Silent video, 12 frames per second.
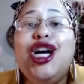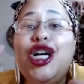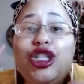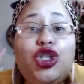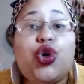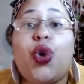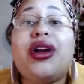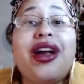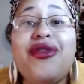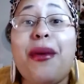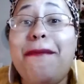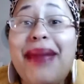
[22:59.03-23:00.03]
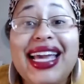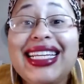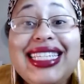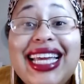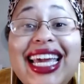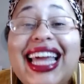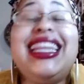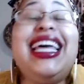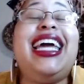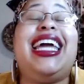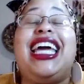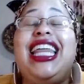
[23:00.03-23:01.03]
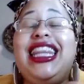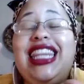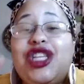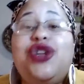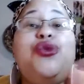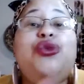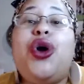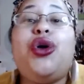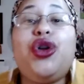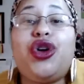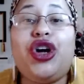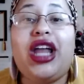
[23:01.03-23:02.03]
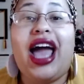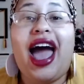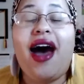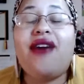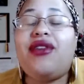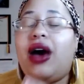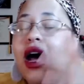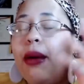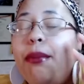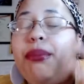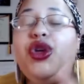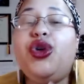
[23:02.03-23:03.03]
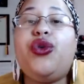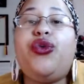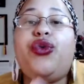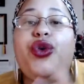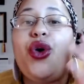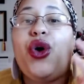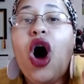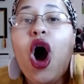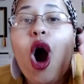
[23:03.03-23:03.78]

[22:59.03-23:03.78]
short of amazing, like then you know you're going to have a beautiful